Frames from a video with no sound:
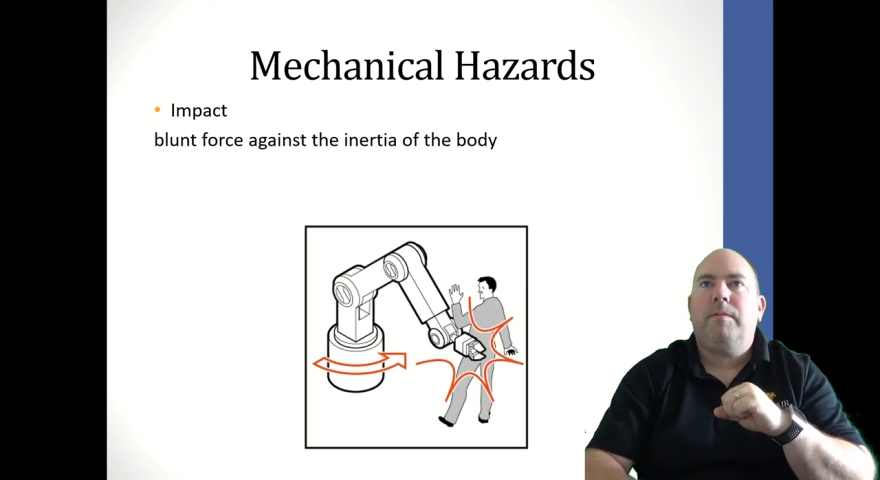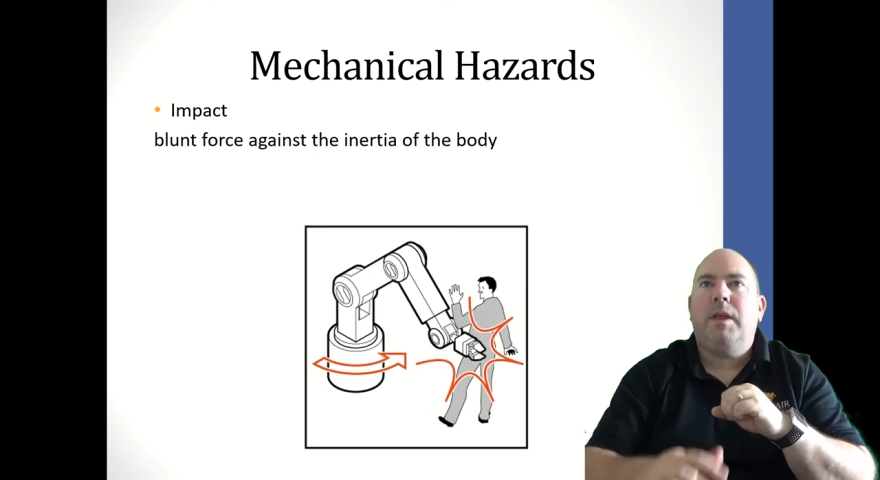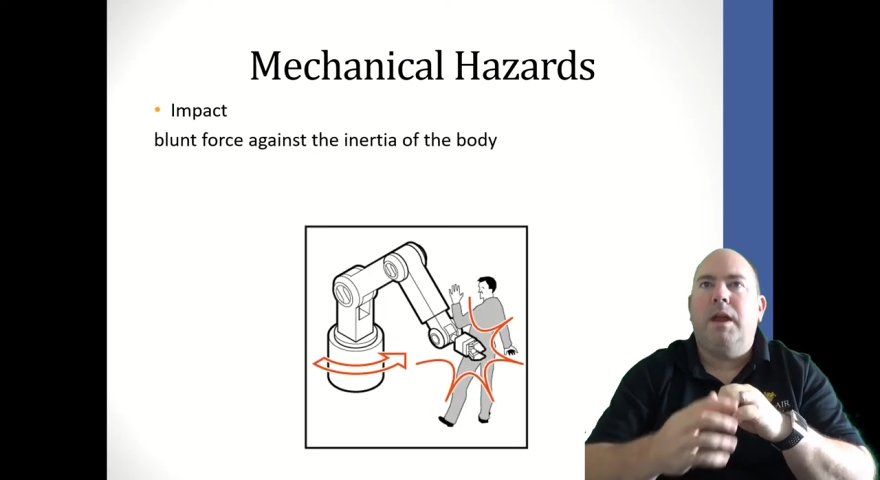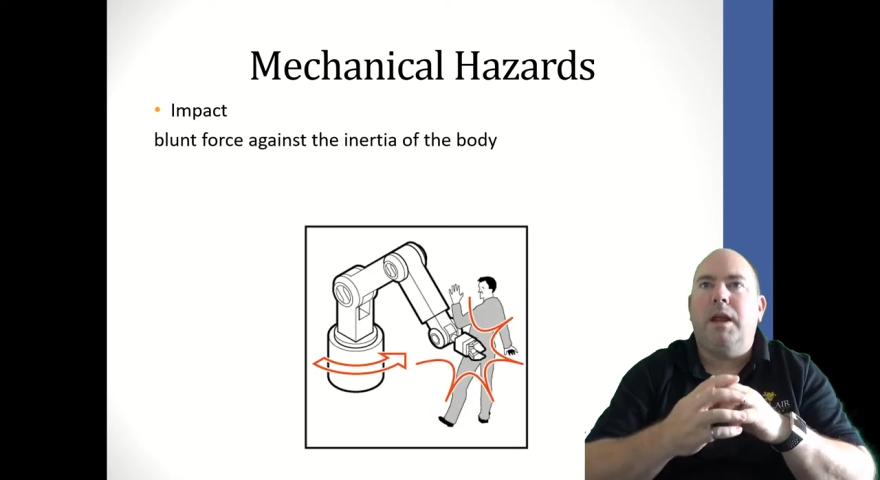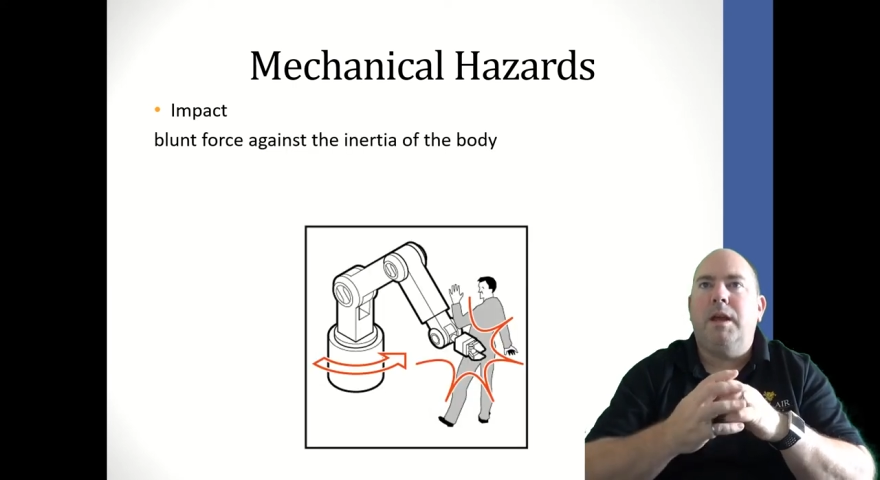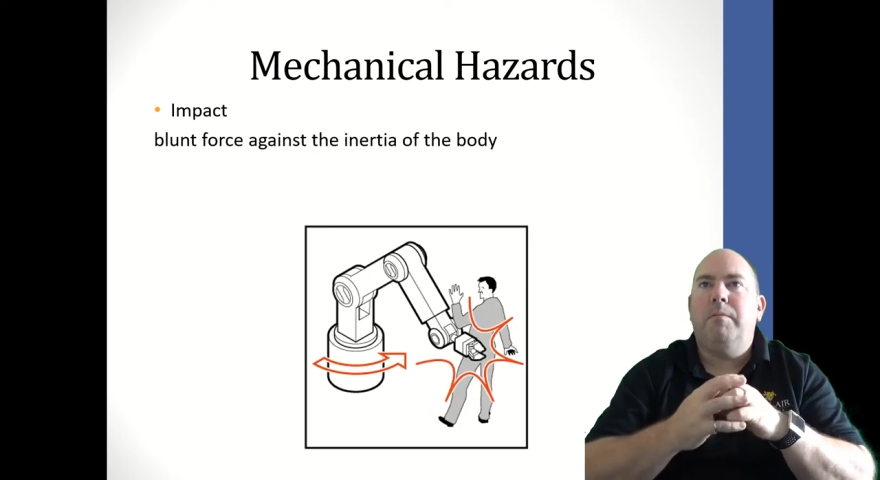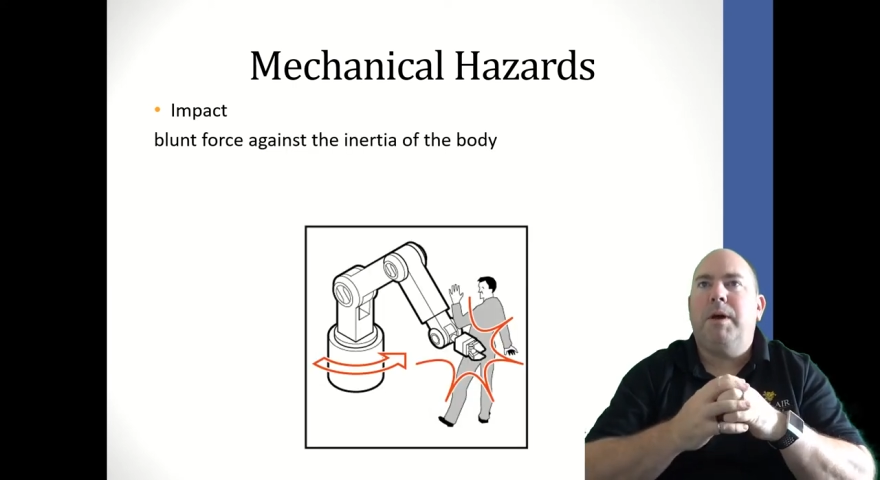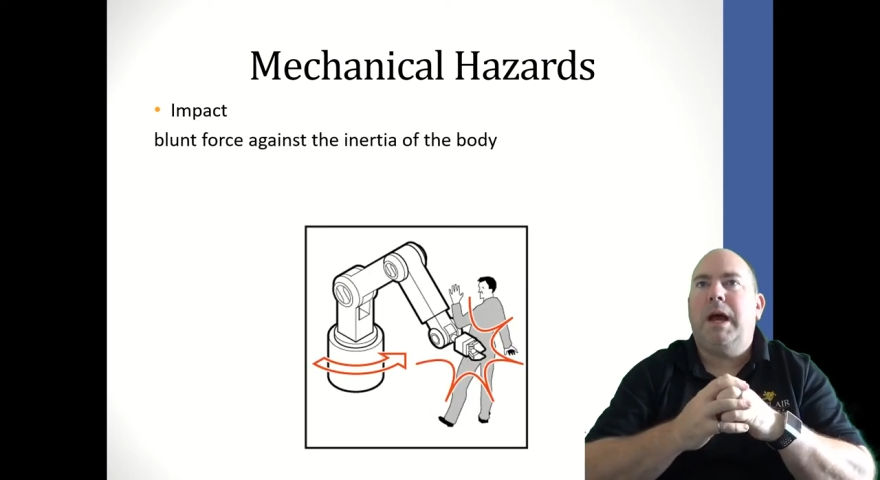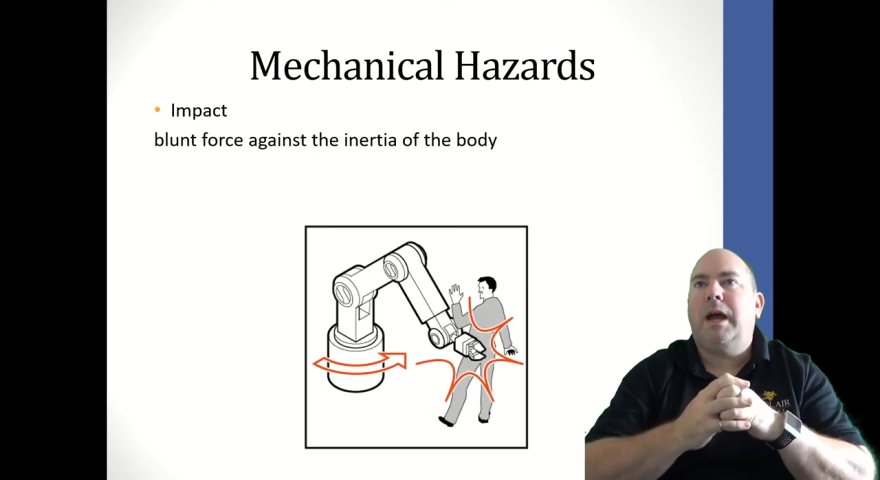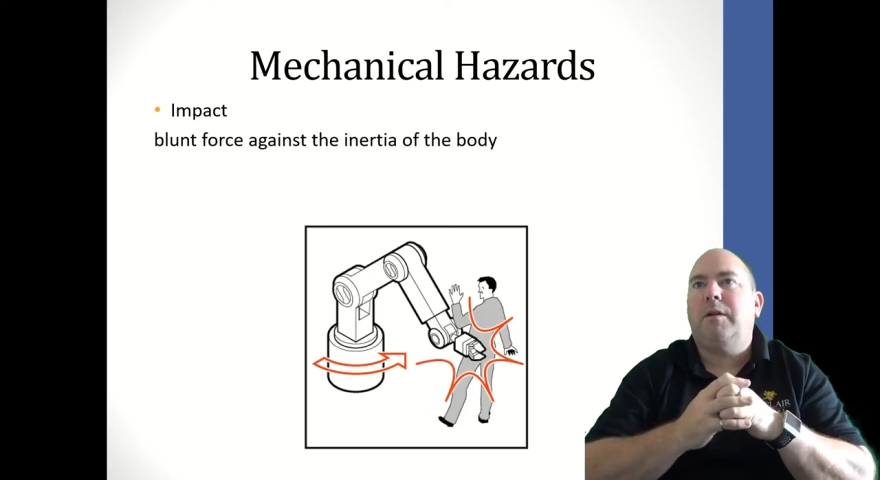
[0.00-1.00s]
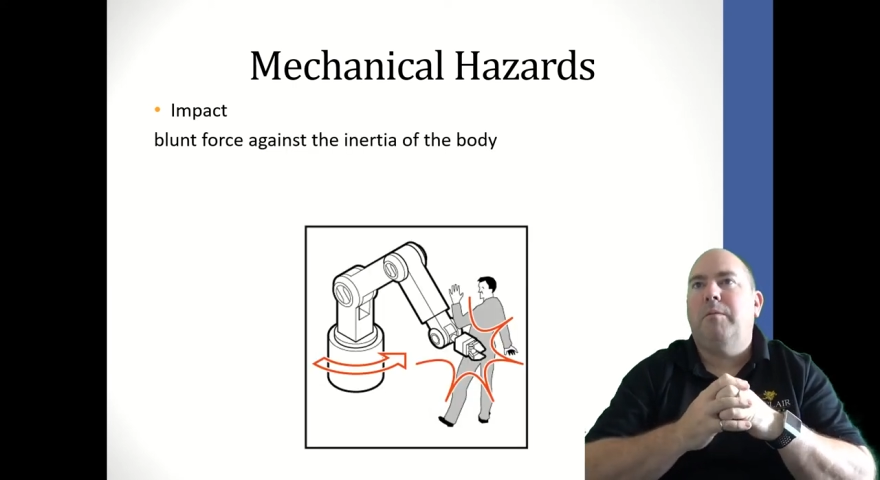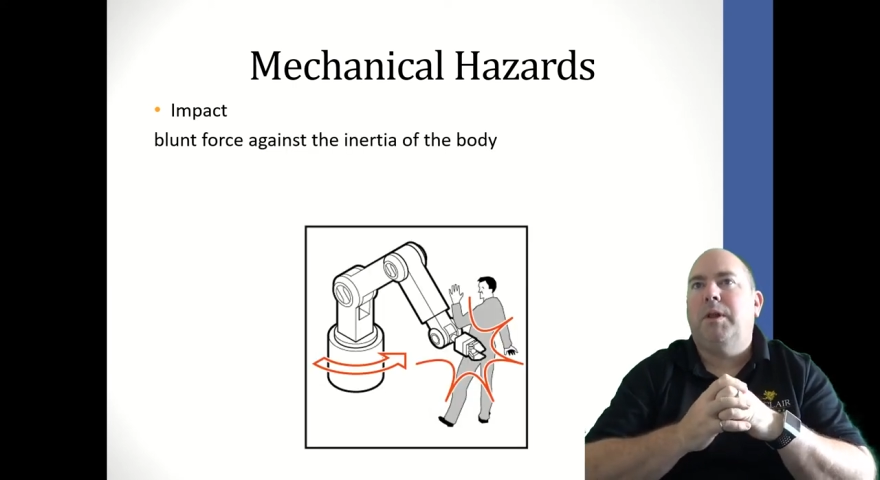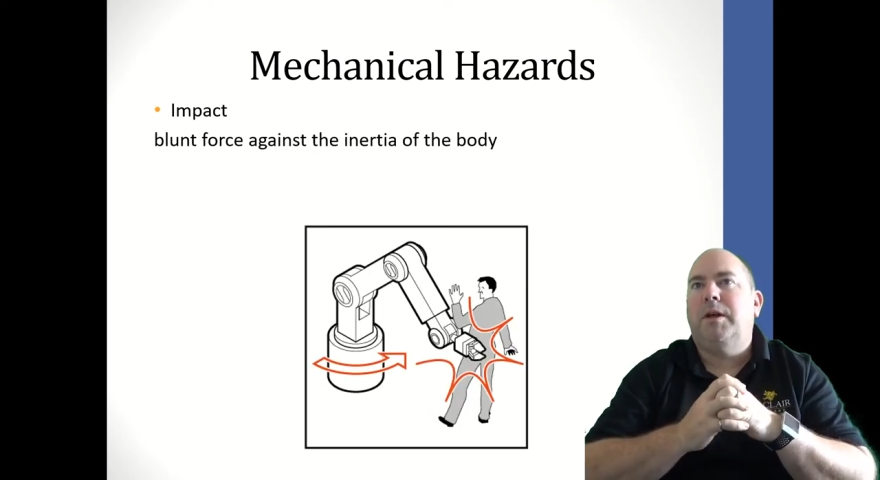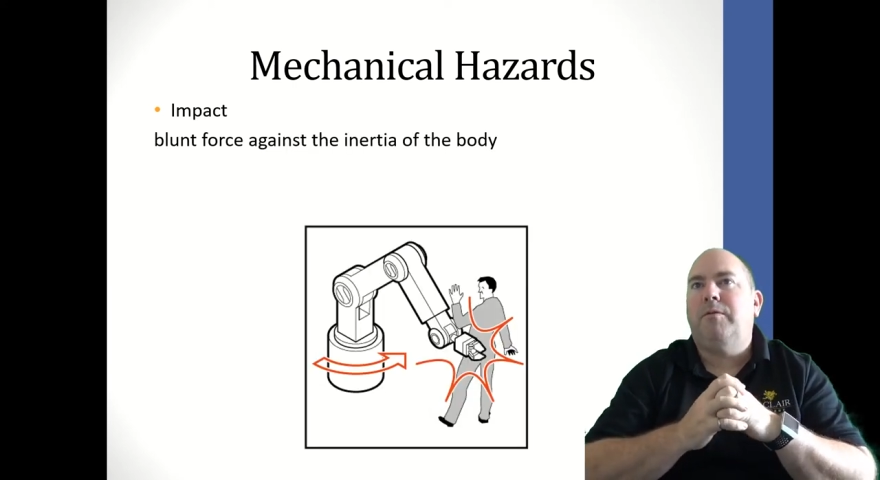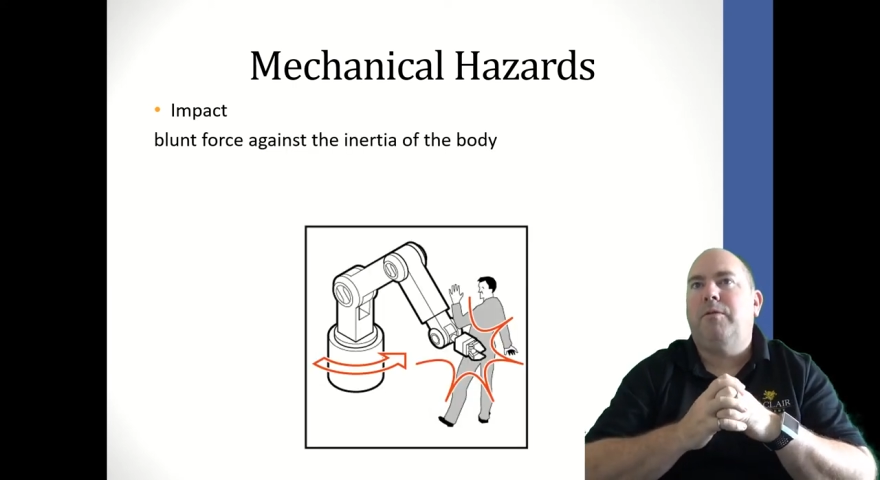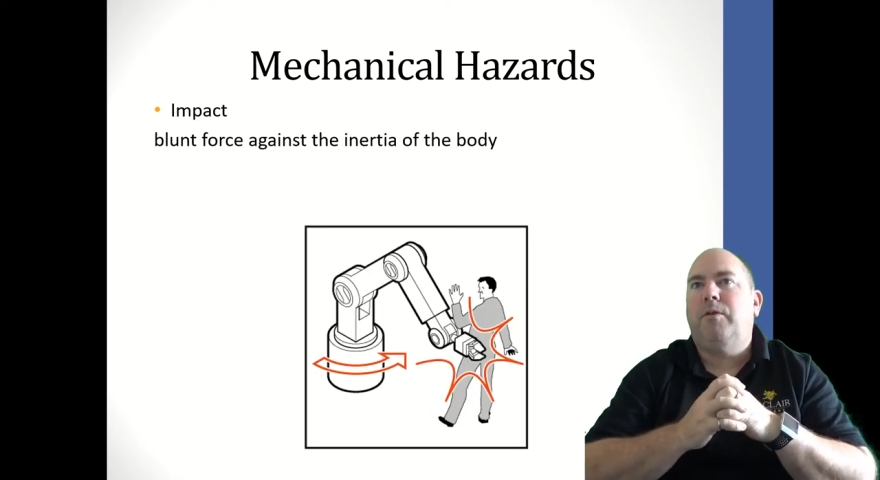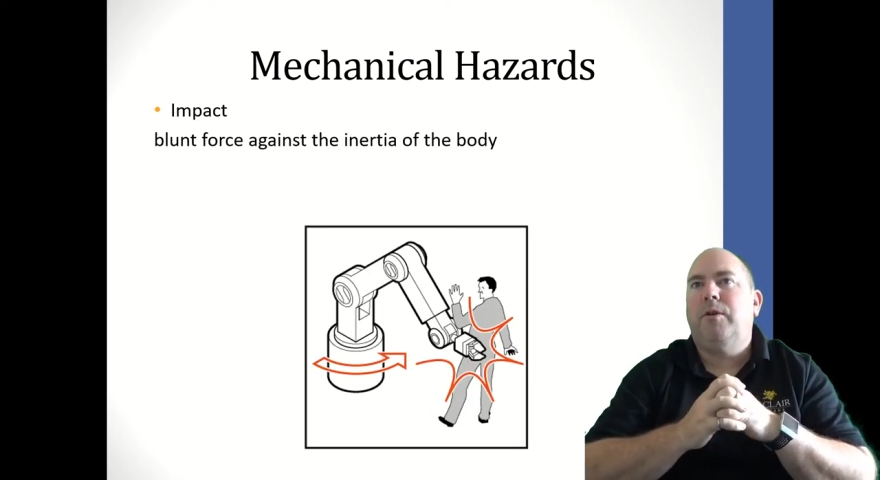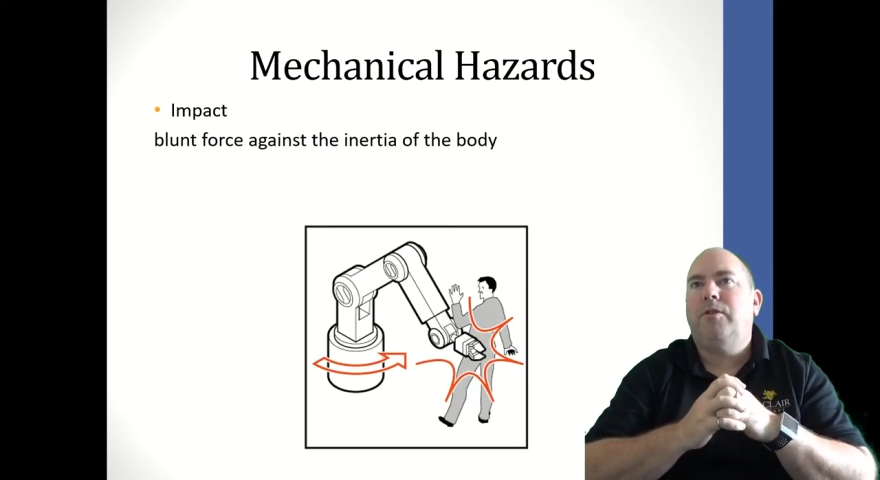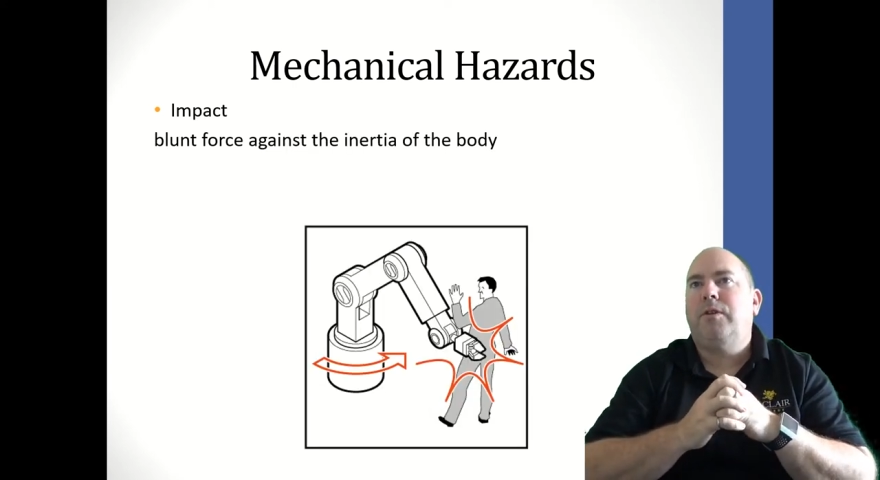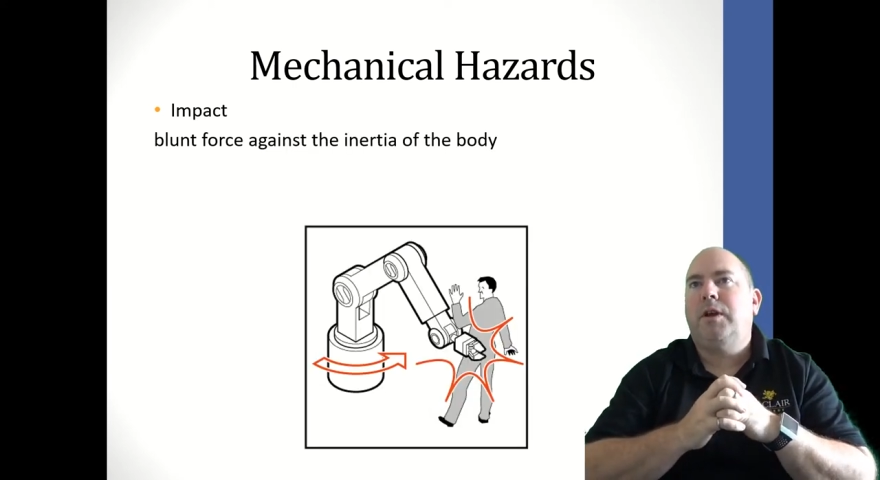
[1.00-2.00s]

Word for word: An impact, blunt force